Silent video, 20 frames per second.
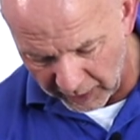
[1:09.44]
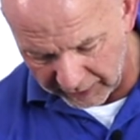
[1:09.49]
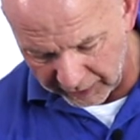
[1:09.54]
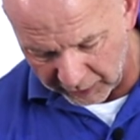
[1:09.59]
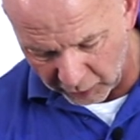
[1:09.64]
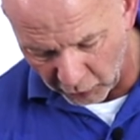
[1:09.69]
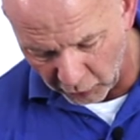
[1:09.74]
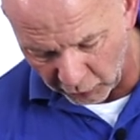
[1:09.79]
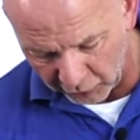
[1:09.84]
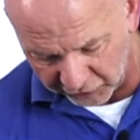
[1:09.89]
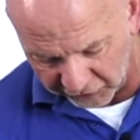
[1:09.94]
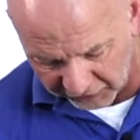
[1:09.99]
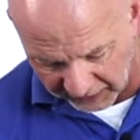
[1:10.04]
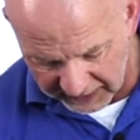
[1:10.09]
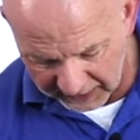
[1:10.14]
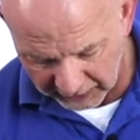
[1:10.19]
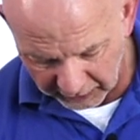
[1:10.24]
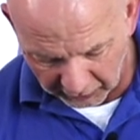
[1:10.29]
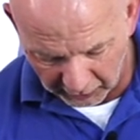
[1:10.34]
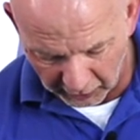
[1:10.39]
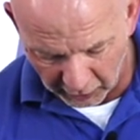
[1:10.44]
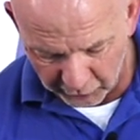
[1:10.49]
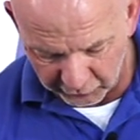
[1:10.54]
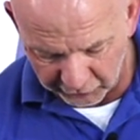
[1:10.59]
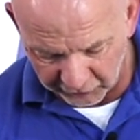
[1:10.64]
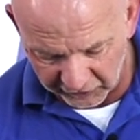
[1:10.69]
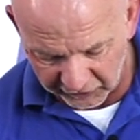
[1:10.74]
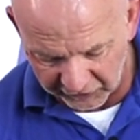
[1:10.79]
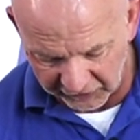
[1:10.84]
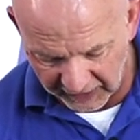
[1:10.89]
where it hooks in and
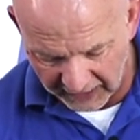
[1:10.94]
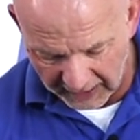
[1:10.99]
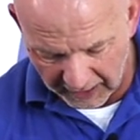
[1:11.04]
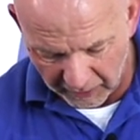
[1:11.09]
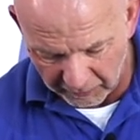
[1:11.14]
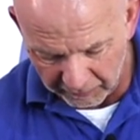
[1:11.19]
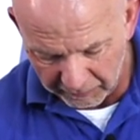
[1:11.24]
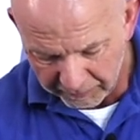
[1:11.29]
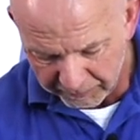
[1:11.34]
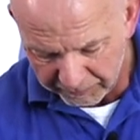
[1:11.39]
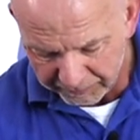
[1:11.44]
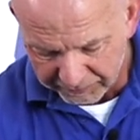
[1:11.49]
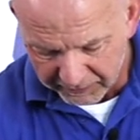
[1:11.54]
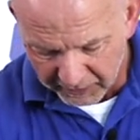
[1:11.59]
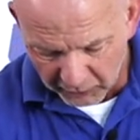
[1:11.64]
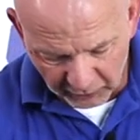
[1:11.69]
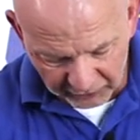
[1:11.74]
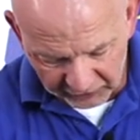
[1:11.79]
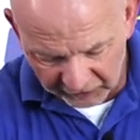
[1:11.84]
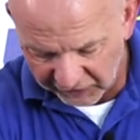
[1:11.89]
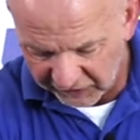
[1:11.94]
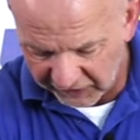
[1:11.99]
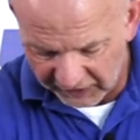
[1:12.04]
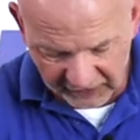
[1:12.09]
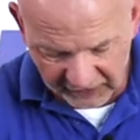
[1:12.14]
closes down, which is